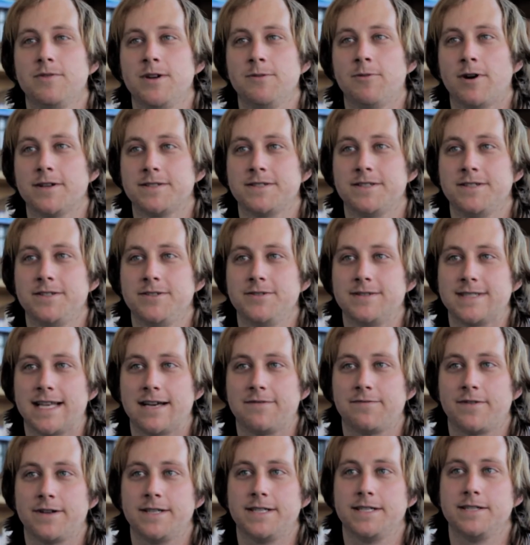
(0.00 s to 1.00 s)
We want to use
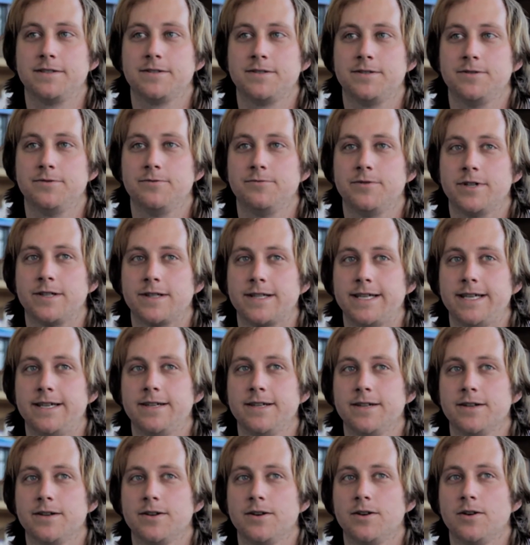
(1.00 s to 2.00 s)
that funding to
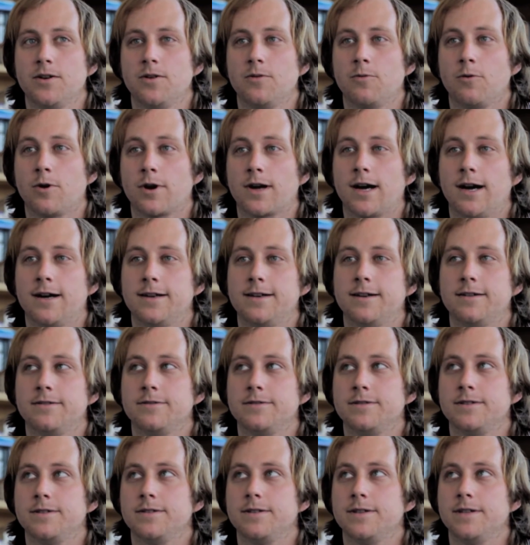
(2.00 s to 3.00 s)
really work
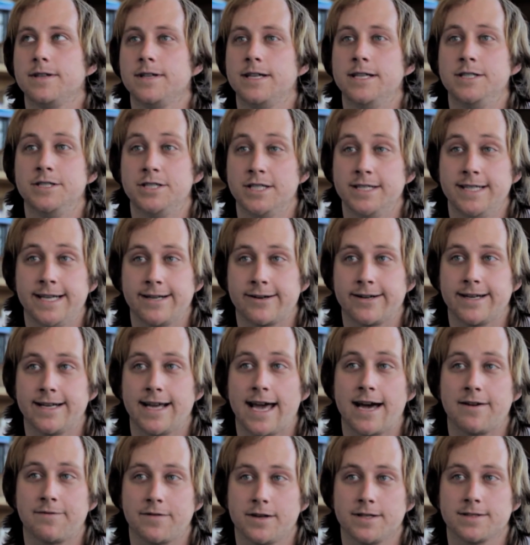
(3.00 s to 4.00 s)
on
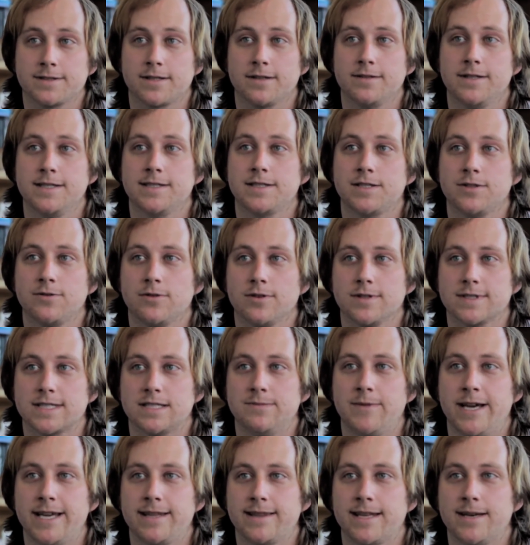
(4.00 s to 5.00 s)
engineering efforts on these tools
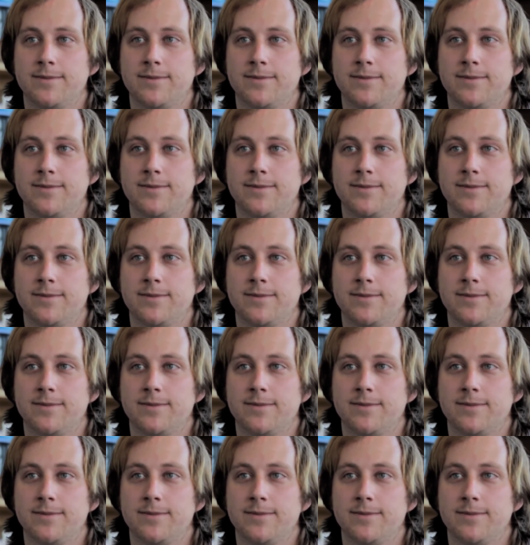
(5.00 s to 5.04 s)
and make